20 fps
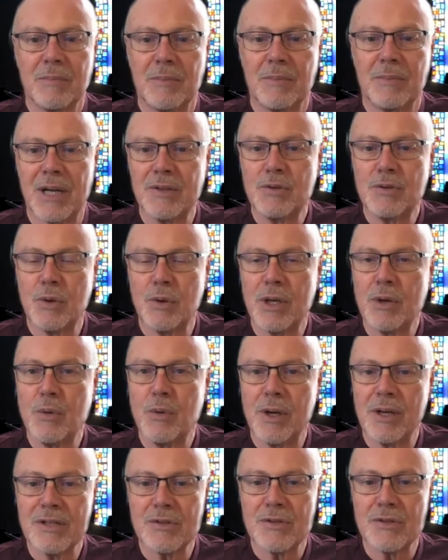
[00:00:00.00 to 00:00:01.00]
by doing
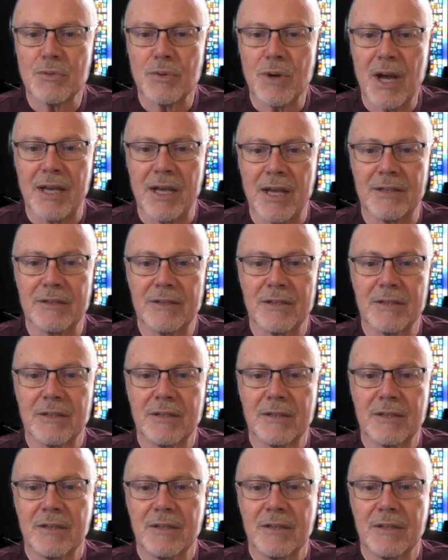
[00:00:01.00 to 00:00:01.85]
what is right.